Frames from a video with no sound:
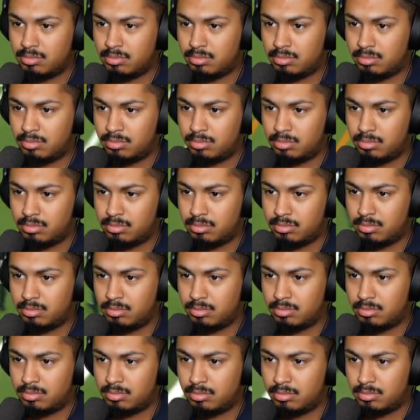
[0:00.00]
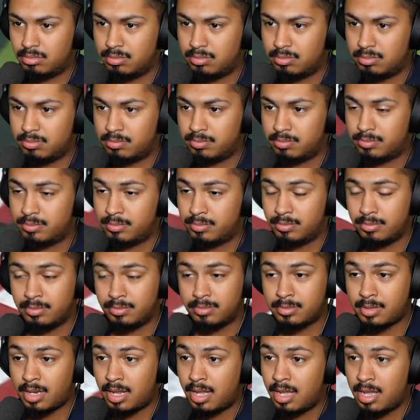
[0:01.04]

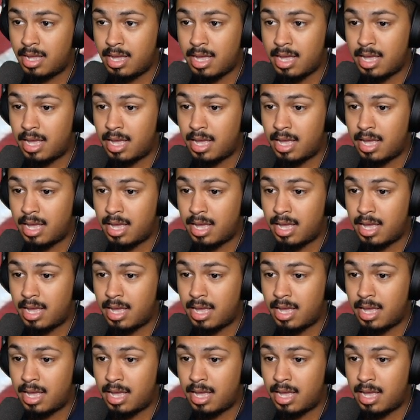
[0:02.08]
Nobody speaks.